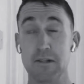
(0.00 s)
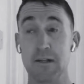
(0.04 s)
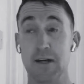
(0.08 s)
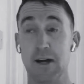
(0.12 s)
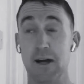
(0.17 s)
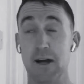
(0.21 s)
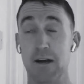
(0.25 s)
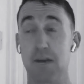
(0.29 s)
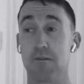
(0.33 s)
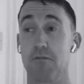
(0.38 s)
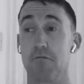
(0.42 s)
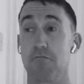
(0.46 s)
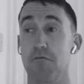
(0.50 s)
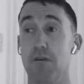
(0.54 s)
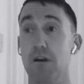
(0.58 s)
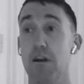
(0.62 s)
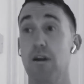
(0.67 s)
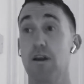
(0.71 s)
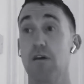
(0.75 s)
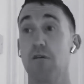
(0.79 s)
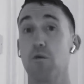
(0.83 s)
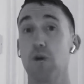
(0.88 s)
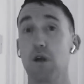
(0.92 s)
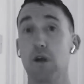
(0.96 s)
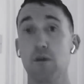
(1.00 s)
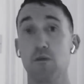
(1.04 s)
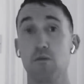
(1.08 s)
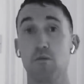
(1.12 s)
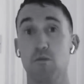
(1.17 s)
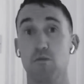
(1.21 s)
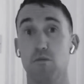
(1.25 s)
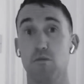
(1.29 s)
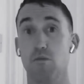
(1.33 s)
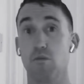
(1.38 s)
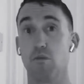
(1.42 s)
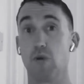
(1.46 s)
and really
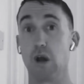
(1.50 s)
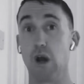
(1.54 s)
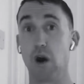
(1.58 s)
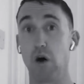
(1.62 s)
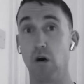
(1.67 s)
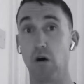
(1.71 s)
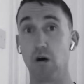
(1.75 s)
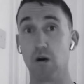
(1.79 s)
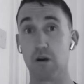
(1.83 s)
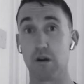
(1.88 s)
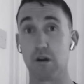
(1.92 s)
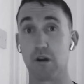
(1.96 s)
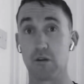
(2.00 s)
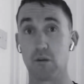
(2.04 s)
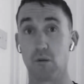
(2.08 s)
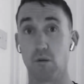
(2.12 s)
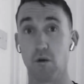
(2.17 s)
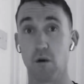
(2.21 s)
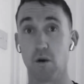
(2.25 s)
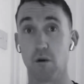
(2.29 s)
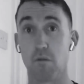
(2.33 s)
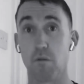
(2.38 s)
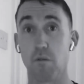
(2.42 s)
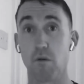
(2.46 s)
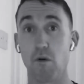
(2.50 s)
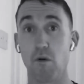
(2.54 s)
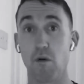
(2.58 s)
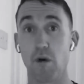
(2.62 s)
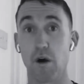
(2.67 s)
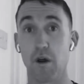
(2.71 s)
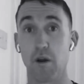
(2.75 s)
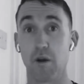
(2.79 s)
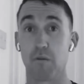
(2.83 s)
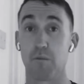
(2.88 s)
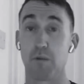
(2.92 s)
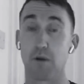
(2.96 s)
we all need to work more
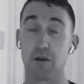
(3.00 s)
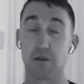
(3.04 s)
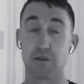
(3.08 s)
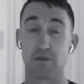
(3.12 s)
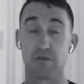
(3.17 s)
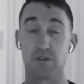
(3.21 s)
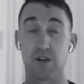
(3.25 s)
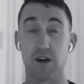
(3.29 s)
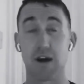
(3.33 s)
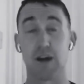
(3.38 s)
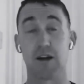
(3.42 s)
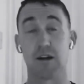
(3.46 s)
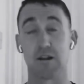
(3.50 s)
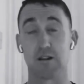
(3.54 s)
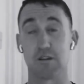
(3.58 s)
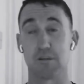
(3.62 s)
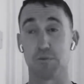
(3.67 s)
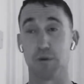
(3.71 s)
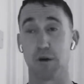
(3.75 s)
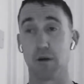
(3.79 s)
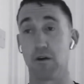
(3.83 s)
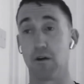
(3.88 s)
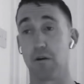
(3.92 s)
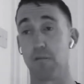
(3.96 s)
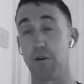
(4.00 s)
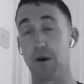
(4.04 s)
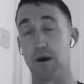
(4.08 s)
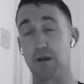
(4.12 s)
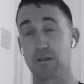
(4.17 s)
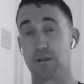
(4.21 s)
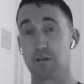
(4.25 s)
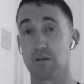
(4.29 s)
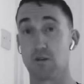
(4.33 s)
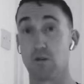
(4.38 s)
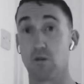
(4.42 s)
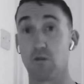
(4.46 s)
on it, because if that gets better, it
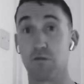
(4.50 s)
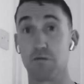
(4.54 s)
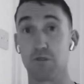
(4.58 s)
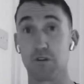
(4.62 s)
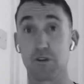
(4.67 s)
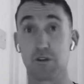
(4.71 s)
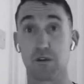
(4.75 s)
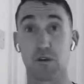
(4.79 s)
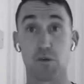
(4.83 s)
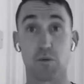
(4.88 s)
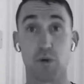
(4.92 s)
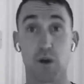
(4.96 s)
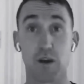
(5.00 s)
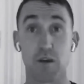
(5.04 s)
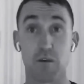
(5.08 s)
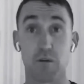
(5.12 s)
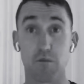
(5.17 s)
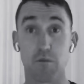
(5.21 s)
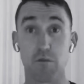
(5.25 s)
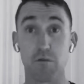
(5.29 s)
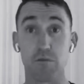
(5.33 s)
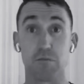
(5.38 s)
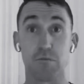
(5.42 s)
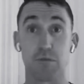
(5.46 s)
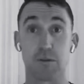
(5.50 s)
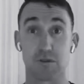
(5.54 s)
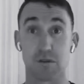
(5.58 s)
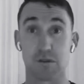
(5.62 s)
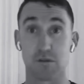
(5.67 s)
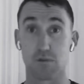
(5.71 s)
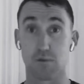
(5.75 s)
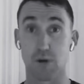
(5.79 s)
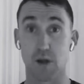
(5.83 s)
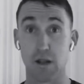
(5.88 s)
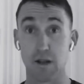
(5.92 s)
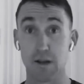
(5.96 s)
passes over into the weighted movements
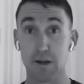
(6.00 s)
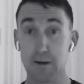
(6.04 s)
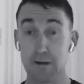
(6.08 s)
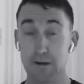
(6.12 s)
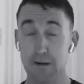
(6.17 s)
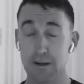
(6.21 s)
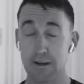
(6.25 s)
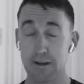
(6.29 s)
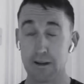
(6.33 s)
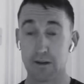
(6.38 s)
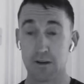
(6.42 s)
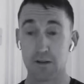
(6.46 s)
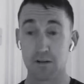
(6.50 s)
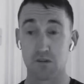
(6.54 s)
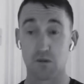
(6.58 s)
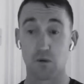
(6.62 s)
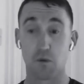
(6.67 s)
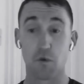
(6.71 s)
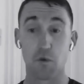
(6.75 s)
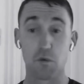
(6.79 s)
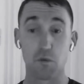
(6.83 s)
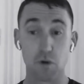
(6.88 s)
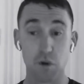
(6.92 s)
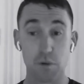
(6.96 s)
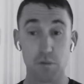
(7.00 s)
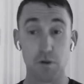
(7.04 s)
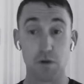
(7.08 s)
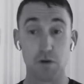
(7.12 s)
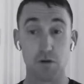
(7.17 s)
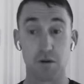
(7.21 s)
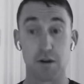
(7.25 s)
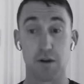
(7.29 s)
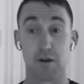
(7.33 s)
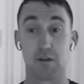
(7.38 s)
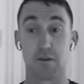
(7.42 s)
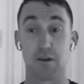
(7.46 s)
as well. So we will be
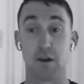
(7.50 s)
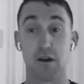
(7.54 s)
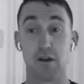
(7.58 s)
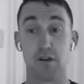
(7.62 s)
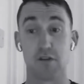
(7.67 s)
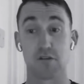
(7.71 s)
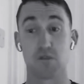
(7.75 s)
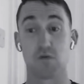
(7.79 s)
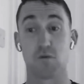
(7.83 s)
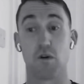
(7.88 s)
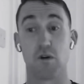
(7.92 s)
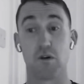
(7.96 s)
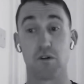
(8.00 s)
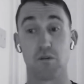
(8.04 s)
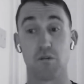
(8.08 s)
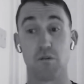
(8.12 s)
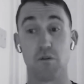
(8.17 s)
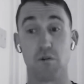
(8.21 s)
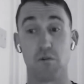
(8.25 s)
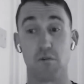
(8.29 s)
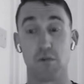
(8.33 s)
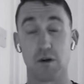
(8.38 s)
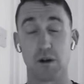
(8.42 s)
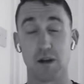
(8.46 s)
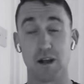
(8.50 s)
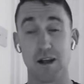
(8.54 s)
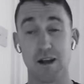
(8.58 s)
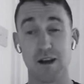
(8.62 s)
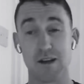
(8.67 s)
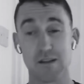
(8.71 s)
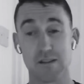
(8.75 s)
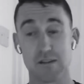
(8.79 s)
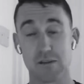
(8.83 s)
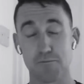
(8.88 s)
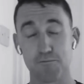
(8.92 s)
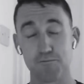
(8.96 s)
looking at the air squat tomorrow in
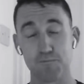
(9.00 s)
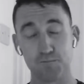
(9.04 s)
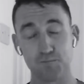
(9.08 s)
class,